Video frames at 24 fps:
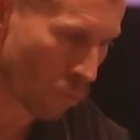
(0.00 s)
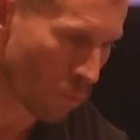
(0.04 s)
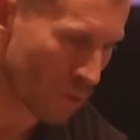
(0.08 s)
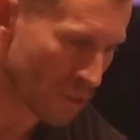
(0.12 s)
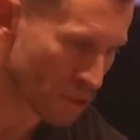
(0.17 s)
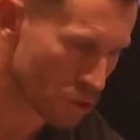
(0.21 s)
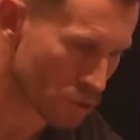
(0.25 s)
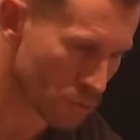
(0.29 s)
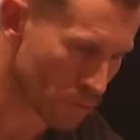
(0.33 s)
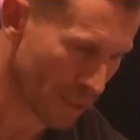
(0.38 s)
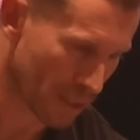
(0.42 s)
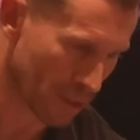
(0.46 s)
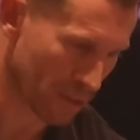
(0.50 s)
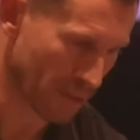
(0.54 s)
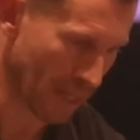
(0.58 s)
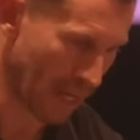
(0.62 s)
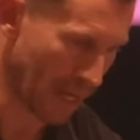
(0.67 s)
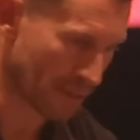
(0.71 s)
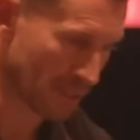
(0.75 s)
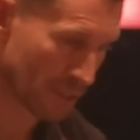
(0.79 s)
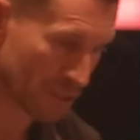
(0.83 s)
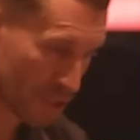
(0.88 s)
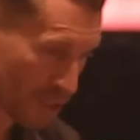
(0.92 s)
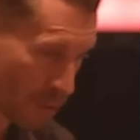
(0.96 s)
What triggered
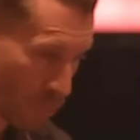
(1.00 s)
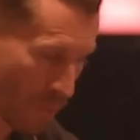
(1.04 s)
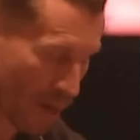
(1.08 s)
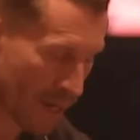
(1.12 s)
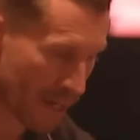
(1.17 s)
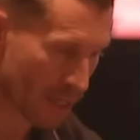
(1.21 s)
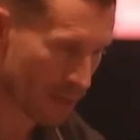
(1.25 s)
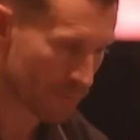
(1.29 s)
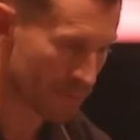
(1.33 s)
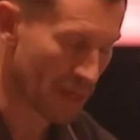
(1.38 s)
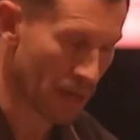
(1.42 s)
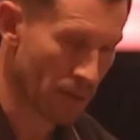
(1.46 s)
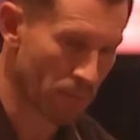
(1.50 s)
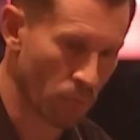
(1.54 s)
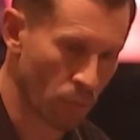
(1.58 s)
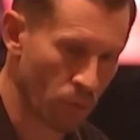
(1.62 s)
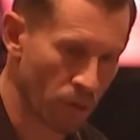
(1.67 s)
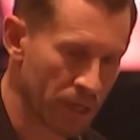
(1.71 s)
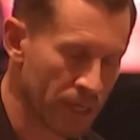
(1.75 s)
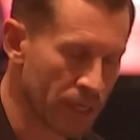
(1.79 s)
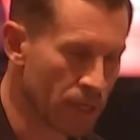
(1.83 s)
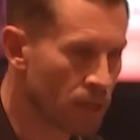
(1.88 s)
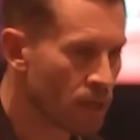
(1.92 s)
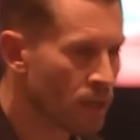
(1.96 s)
that? Did she wake up that
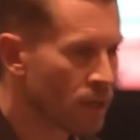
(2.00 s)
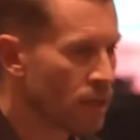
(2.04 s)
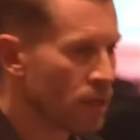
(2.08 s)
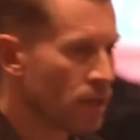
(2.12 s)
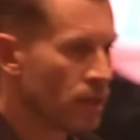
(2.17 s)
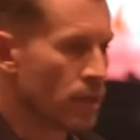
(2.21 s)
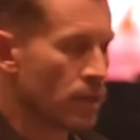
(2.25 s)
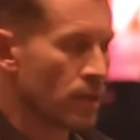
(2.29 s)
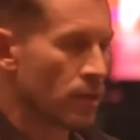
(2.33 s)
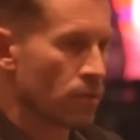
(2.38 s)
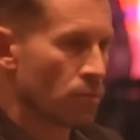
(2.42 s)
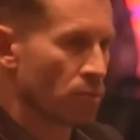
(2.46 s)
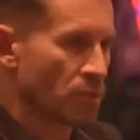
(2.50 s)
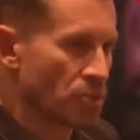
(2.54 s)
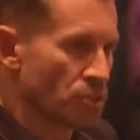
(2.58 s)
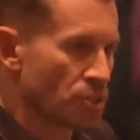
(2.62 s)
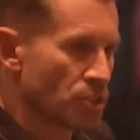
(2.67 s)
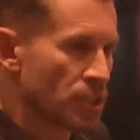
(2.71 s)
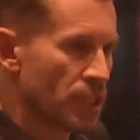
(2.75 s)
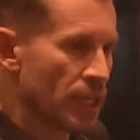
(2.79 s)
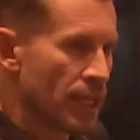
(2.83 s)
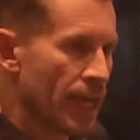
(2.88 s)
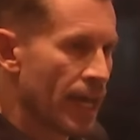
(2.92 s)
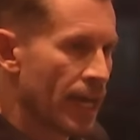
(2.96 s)
morning? When
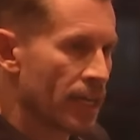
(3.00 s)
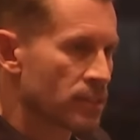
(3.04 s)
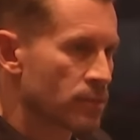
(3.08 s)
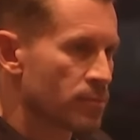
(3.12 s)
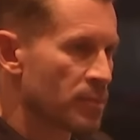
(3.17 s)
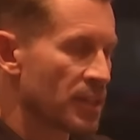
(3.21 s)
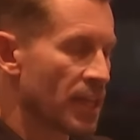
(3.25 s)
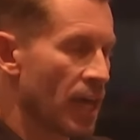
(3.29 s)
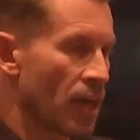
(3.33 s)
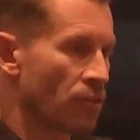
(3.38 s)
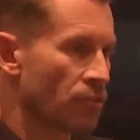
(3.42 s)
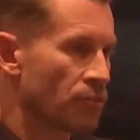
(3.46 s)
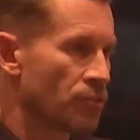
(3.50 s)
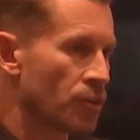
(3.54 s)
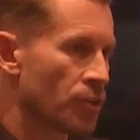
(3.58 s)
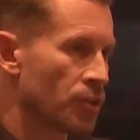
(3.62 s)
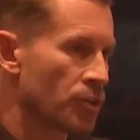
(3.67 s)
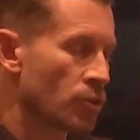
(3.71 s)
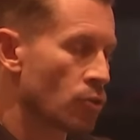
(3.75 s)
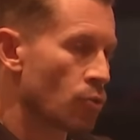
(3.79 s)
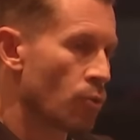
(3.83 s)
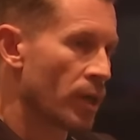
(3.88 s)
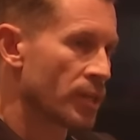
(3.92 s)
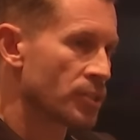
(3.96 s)
she asked me that
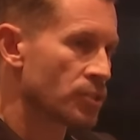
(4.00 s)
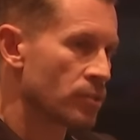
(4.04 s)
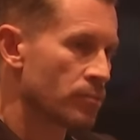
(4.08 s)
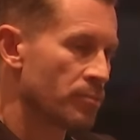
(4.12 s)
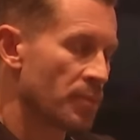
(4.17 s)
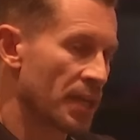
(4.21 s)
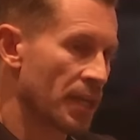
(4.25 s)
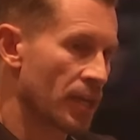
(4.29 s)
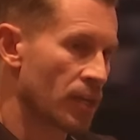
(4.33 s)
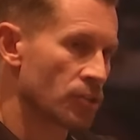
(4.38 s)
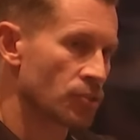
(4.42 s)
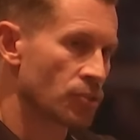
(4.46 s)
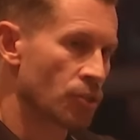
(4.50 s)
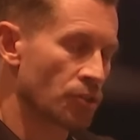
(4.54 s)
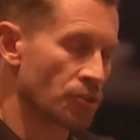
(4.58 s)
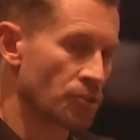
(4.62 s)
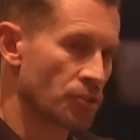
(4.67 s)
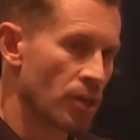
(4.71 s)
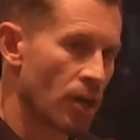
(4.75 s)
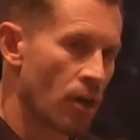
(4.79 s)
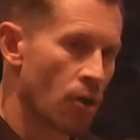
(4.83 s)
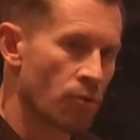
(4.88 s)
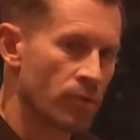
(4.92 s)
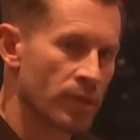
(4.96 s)
third question because her
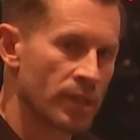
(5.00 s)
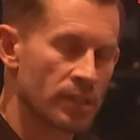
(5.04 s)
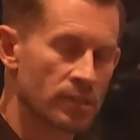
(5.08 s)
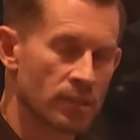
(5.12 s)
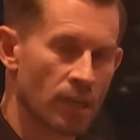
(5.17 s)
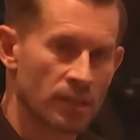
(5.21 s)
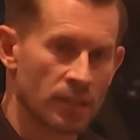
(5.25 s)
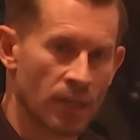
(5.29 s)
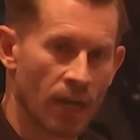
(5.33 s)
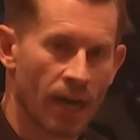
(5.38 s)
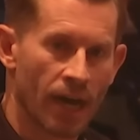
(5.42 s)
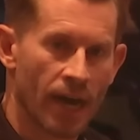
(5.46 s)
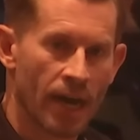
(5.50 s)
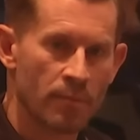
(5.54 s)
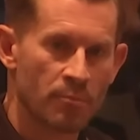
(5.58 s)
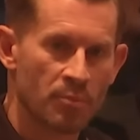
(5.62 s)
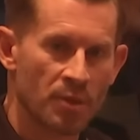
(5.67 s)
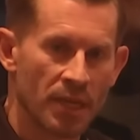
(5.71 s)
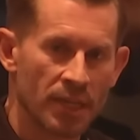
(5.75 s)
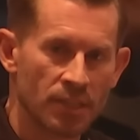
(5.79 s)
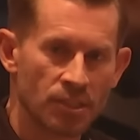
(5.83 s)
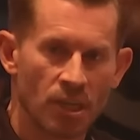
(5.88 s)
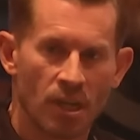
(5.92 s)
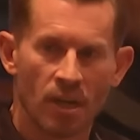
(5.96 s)
tone ended on the high
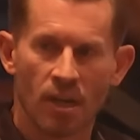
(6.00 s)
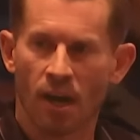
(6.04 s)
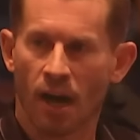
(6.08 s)
pitch,